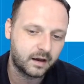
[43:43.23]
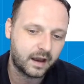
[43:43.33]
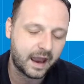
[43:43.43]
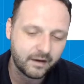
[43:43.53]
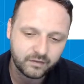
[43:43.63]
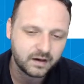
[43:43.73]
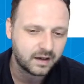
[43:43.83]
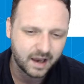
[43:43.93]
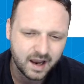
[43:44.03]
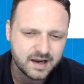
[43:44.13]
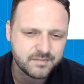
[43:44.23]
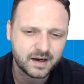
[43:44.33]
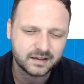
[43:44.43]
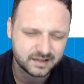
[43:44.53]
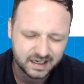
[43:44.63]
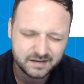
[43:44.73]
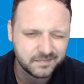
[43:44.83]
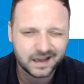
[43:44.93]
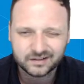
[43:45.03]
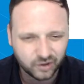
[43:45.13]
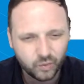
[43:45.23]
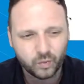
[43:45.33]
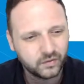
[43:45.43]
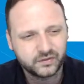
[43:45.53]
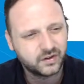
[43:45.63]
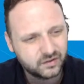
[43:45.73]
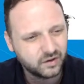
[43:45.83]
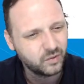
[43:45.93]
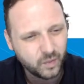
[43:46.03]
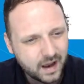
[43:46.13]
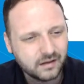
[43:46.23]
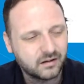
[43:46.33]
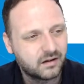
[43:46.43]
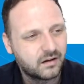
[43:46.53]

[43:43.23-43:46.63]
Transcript: having a guy in my team that I don't want to do well.